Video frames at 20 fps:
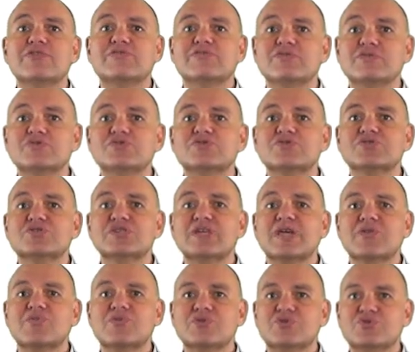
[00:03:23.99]
of users
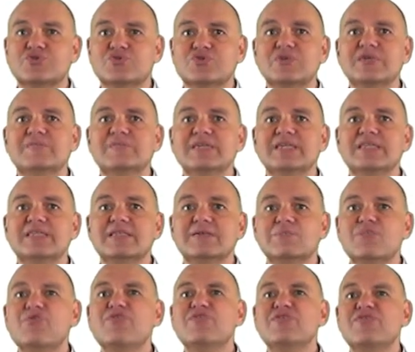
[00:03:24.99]
are retrieving the
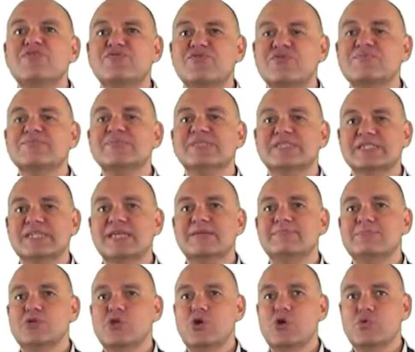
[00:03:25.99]
movie from the
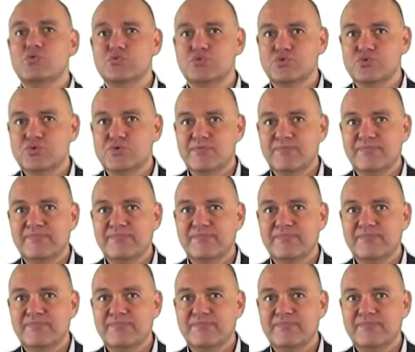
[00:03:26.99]
same node.